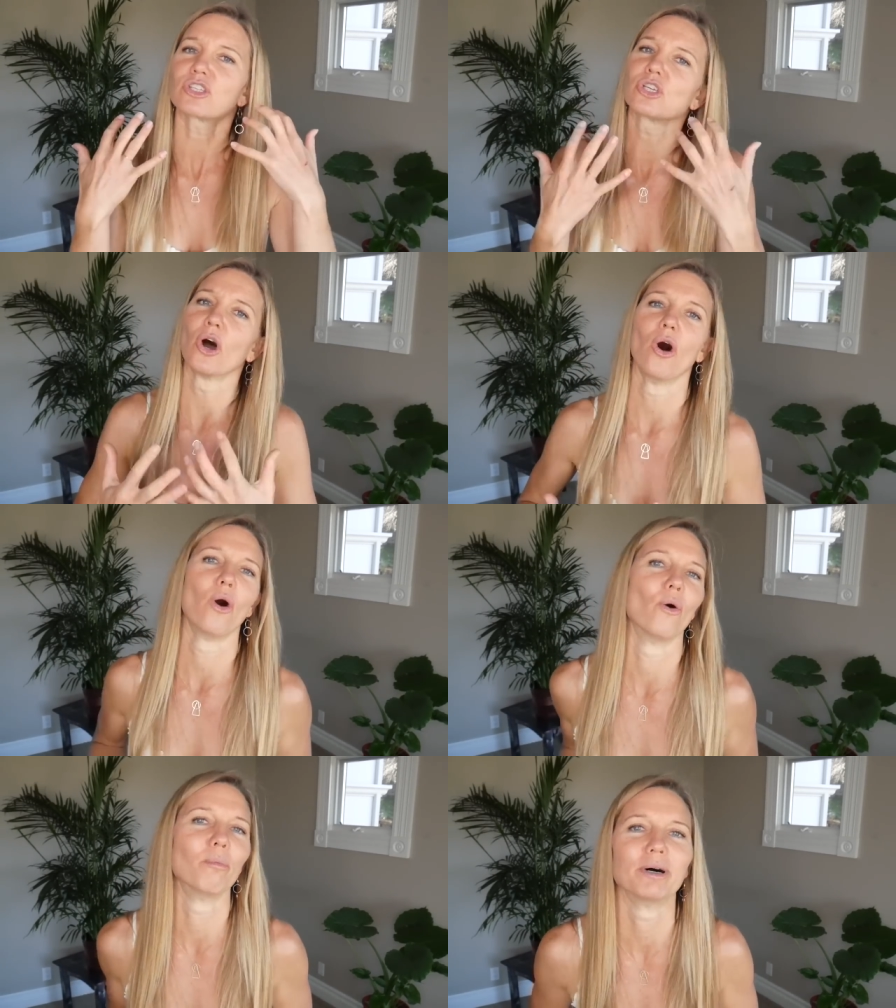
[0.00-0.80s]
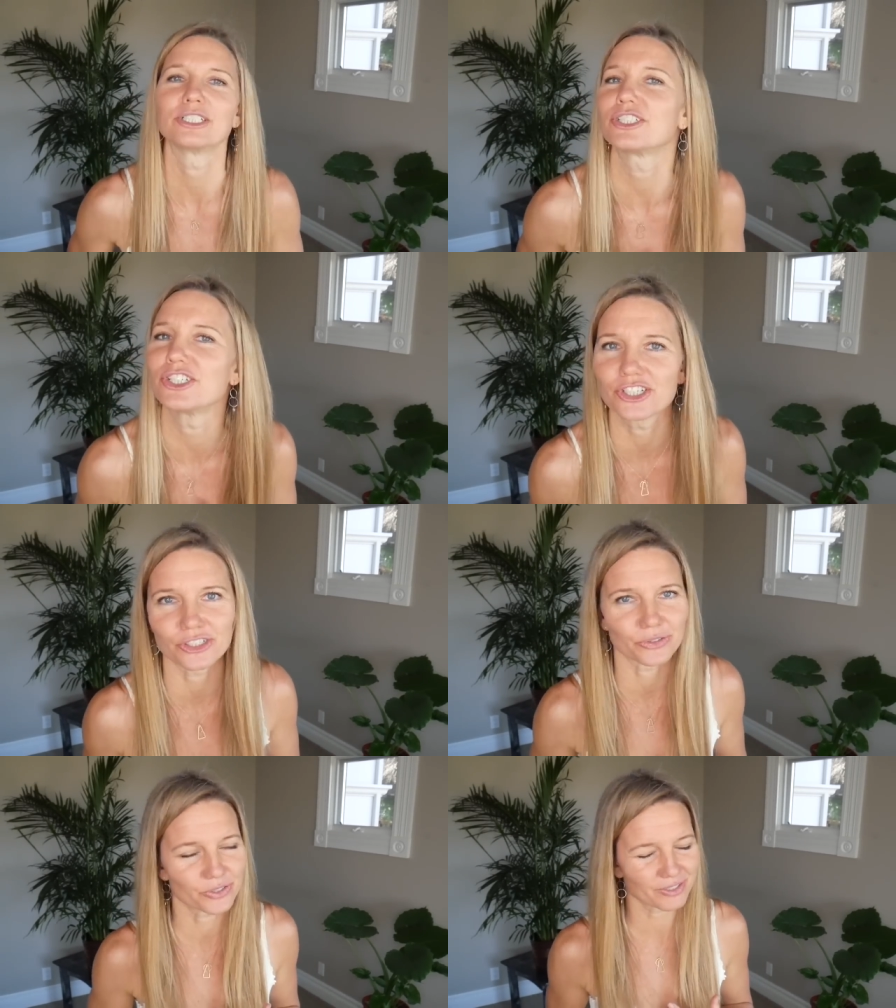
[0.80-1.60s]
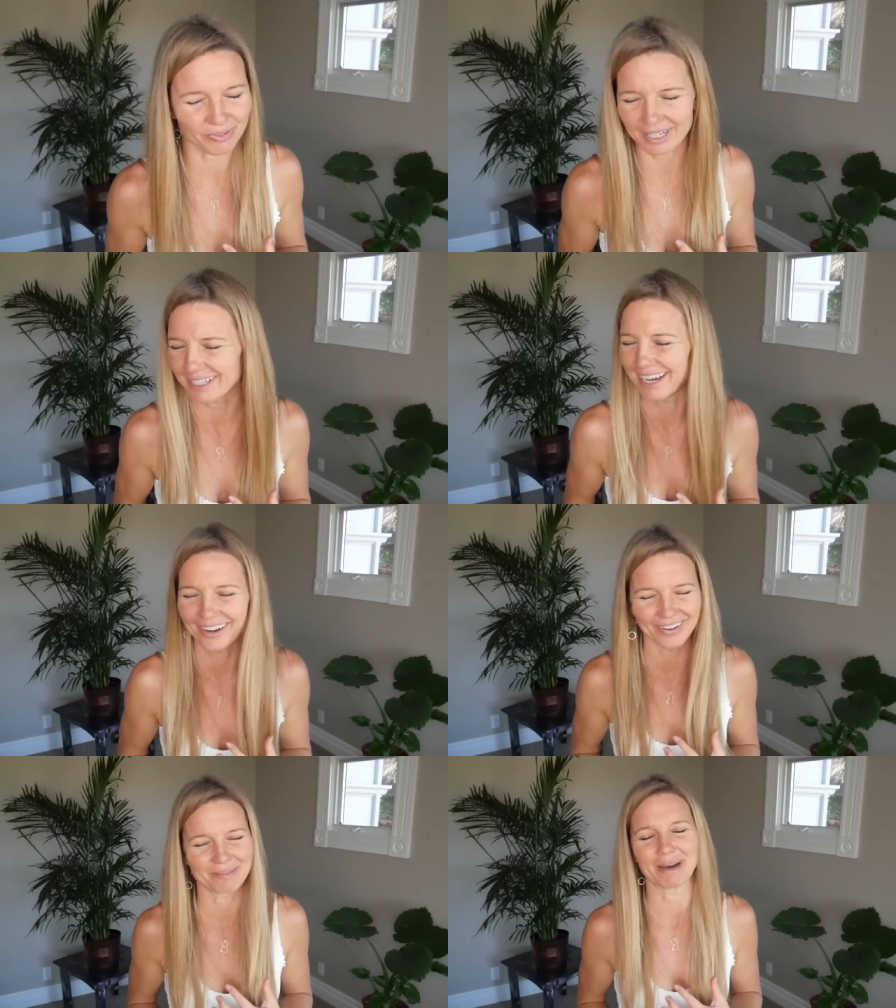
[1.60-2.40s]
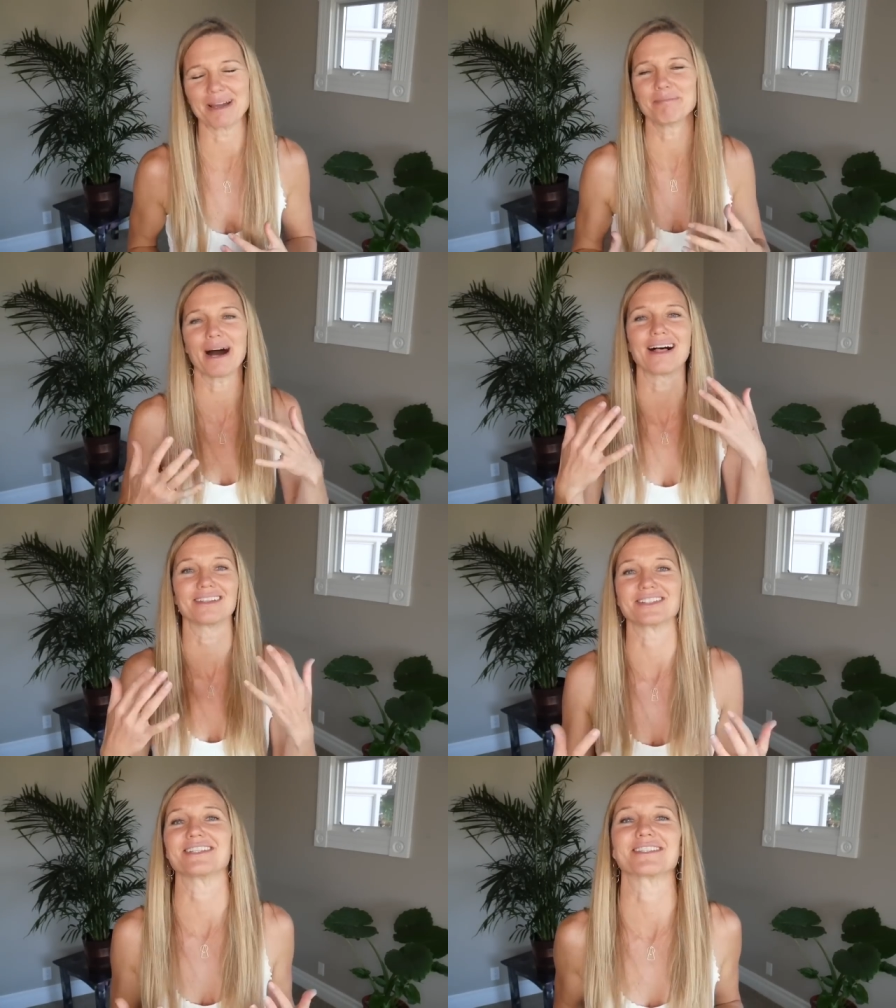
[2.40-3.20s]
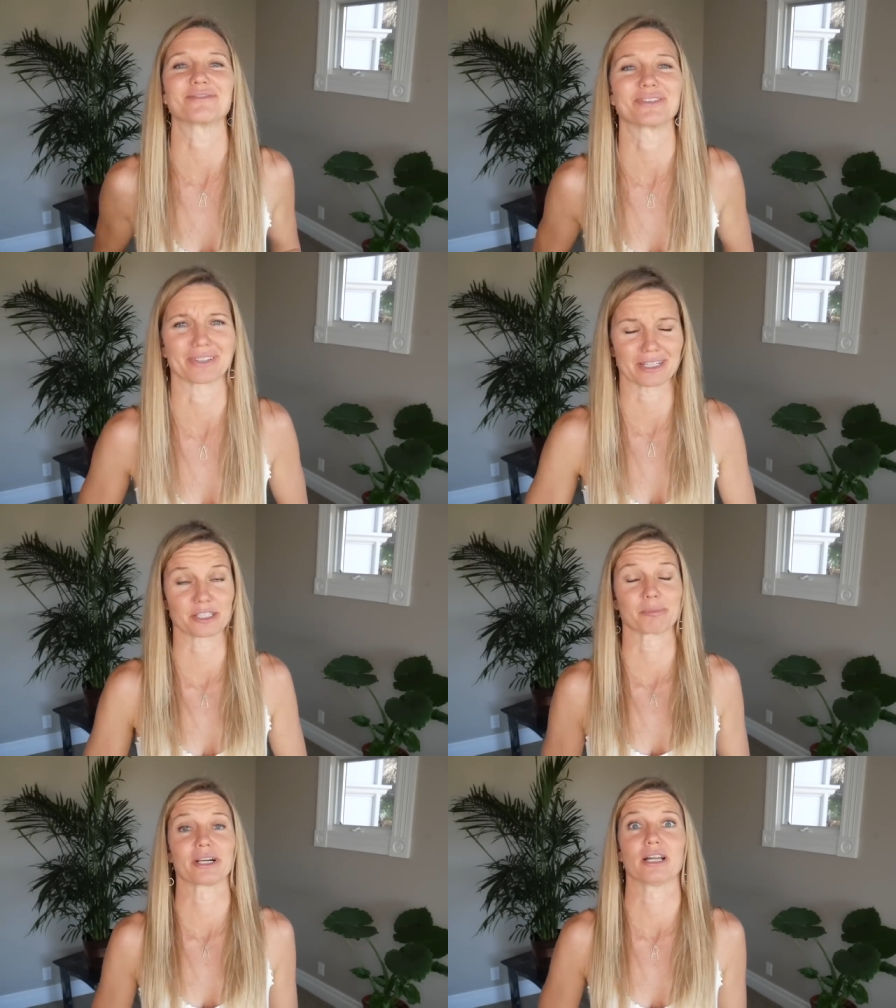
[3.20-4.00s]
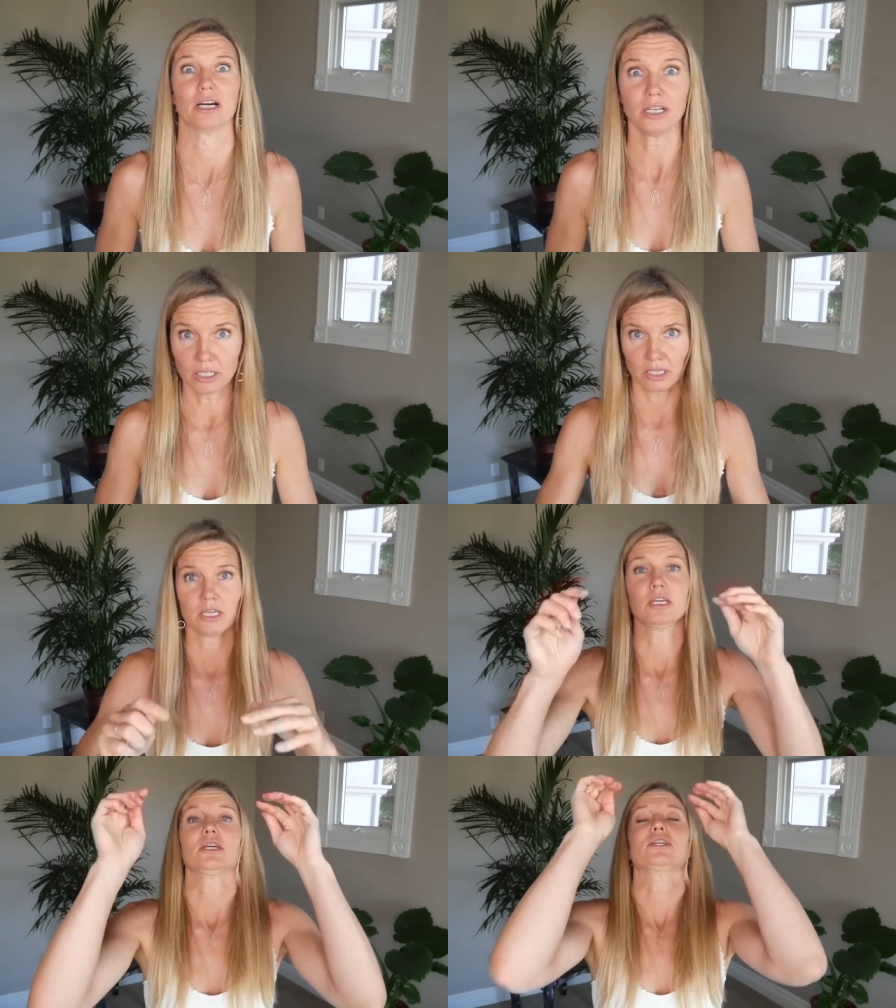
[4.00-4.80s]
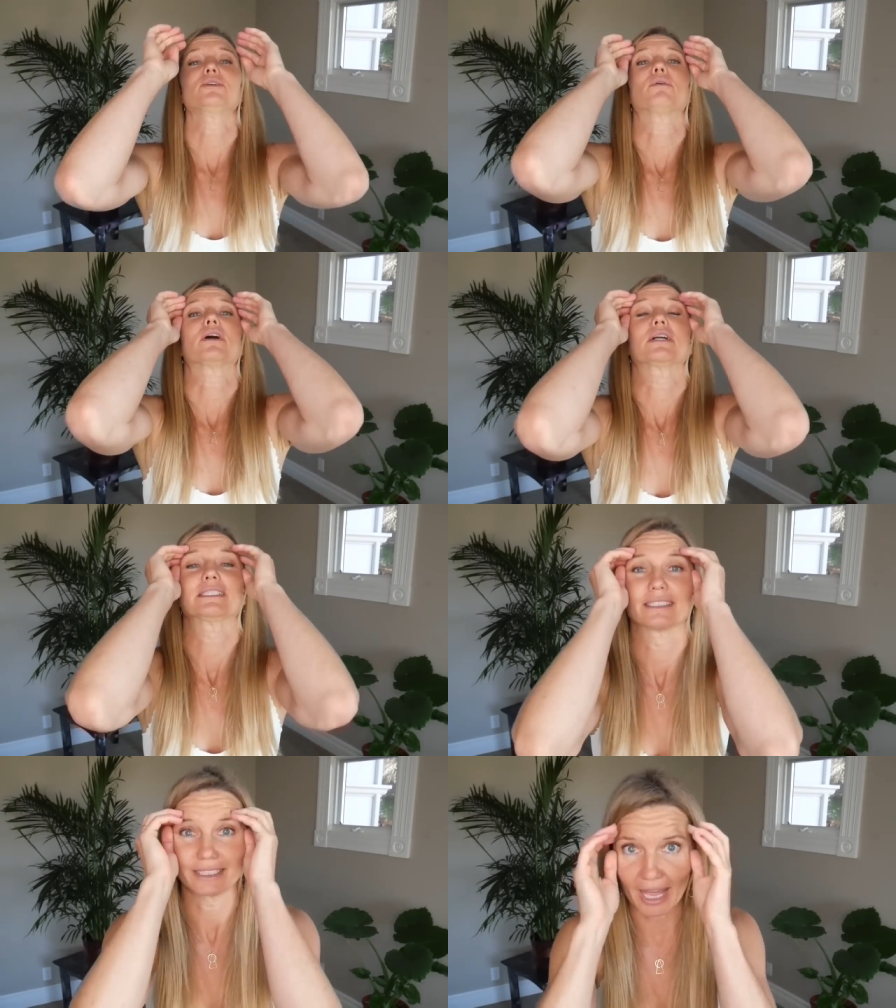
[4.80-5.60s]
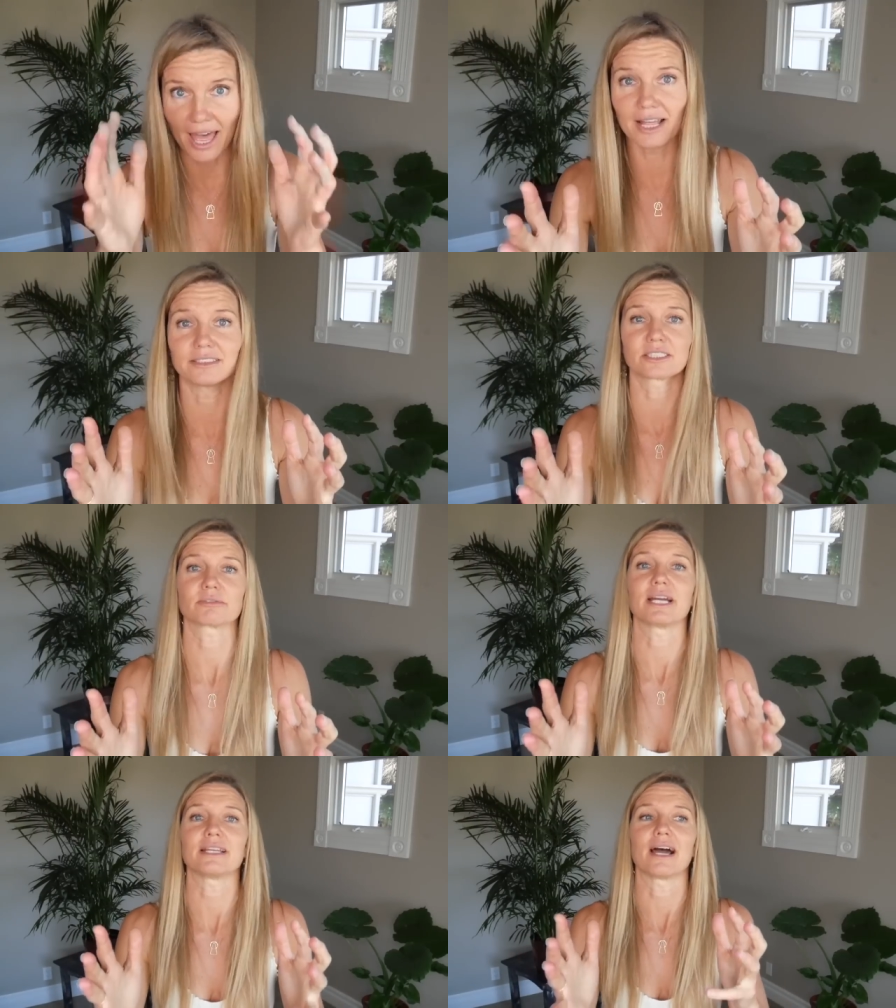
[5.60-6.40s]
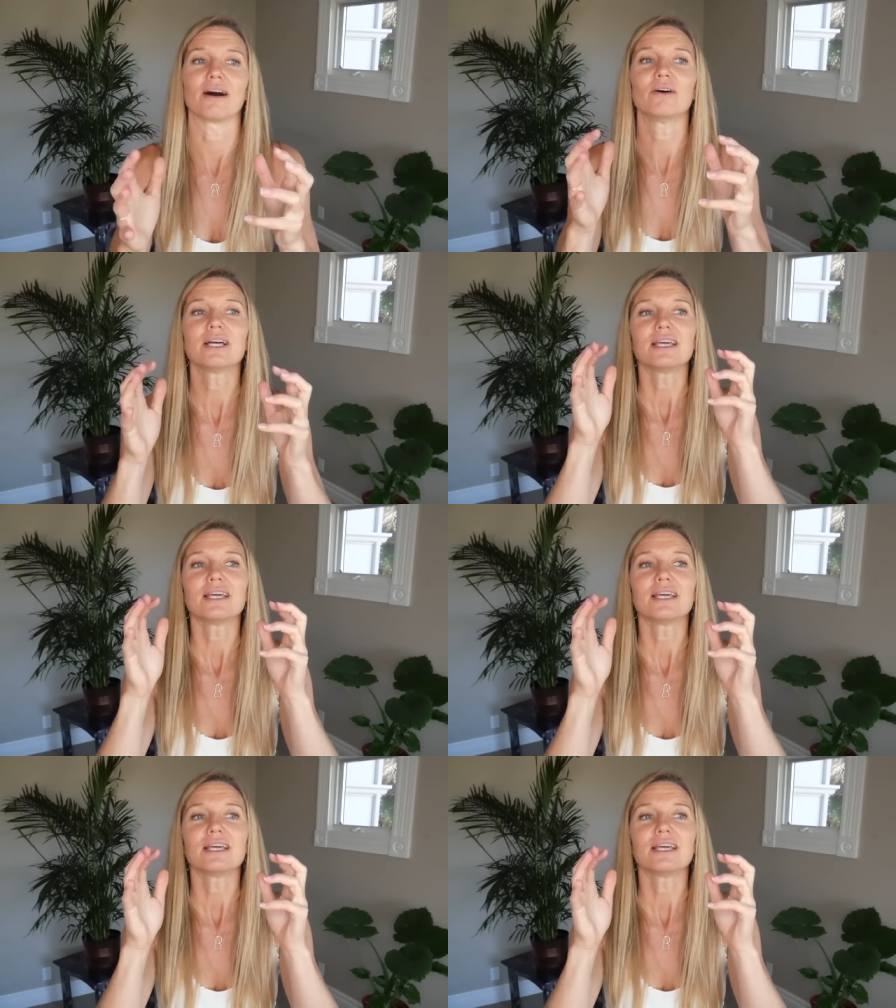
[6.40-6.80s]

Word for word: so much juice right now, and my apologies if you're like, Sabrina, you are intense right now.